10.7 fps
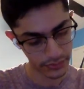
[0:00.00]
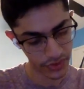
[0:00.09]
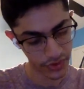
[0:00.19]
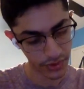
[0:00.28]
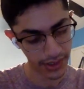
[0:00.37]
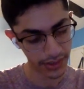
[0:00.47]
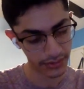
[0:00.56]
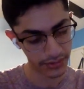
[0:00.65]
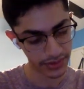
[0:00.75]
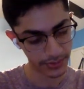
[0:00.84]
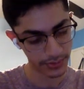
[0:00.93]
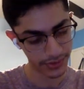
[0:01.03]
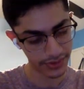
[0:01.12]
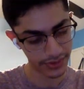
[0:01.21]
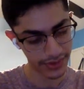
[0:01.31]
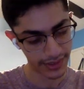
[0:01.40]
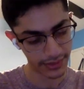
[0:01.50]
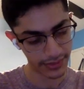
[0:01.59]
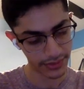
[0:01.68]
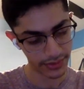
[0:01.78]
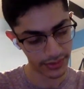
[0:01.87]
triangles upwards. That
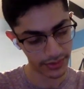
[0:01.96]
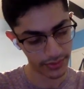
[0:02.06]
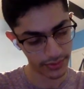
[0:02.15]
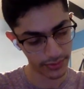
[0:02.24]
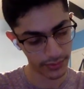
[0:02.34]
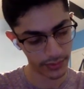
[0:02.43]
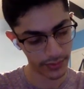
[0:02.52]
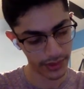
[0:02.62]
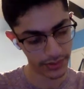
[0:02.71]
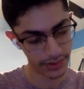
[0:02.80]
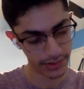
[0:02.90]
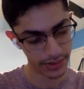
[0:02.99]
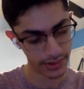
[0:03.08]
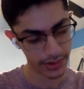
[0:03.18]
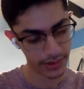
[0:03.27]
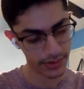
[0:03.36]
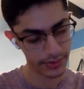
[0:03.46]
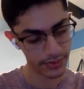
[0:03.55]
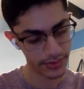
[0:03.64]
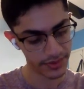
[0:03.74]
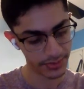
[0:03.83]
is also one way you could
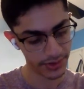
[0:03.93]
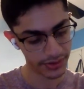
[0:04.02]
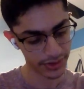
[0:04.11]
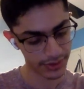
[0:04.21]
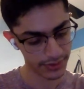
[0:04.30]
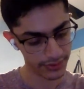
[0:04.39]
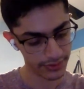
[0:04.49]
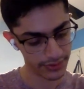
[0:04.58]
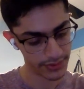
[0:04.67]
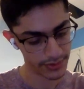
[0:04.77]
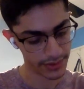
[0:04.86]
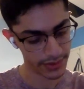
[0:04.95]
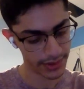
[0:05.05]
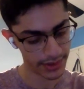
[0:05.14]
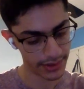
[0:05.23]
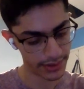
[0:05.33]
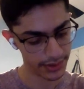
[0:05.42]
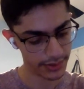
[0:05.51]
do this project. So like